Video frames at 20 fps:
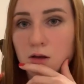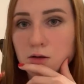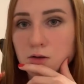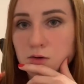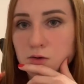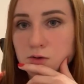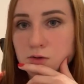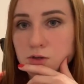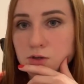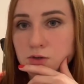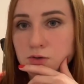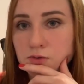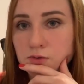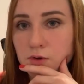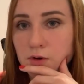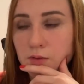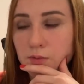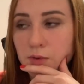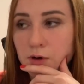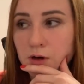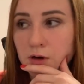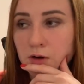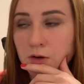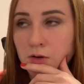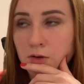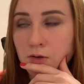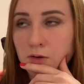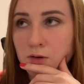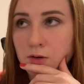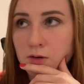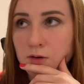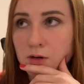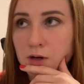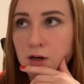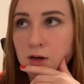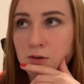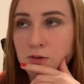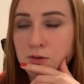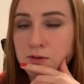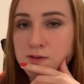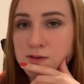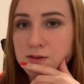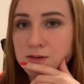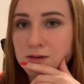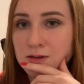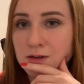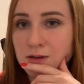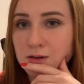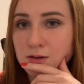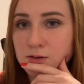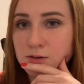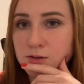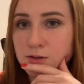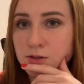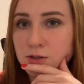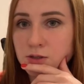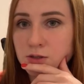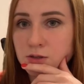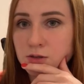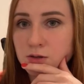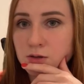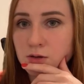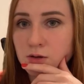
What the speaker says: Not sure about how it's in English.